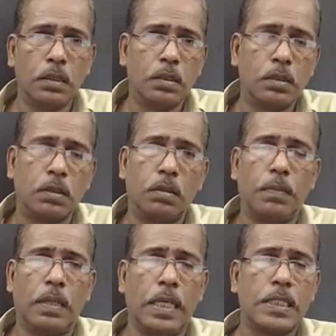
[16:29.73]
So
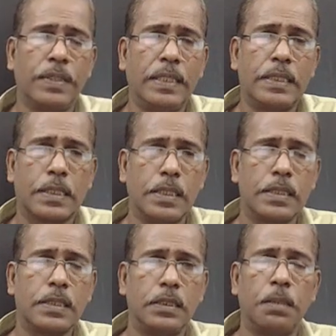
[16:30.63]
as we
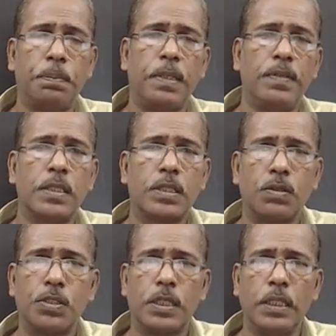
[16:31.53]
discussed the previous
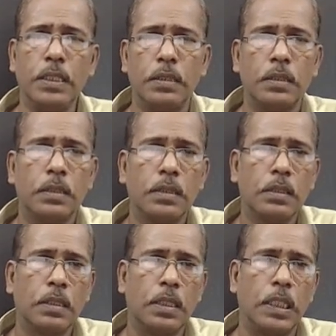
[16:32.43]
question,
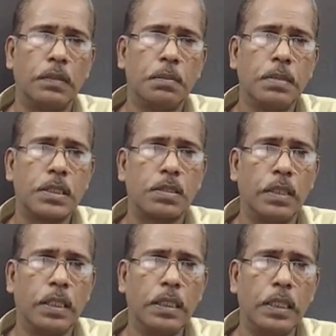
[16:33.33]
remember
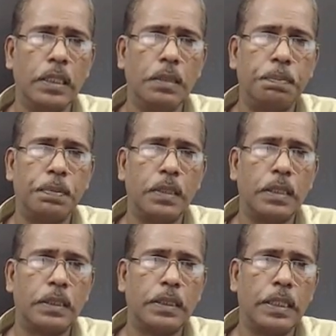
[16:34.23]
student, e
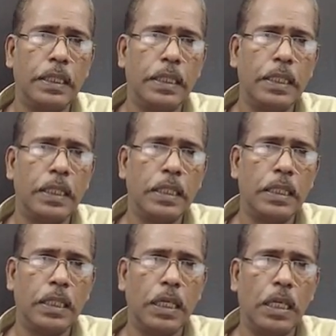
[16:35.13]
power 3
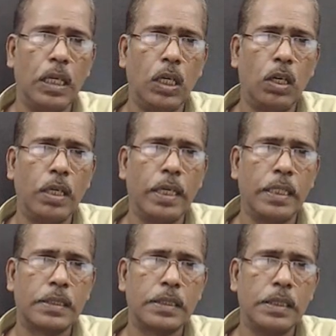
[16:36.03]
log
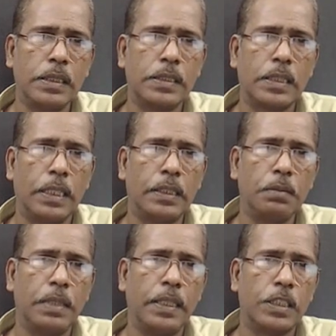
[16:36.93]
x is nothing
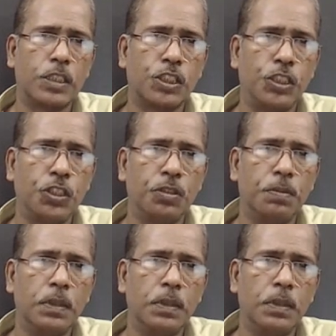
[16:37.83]
but x cube.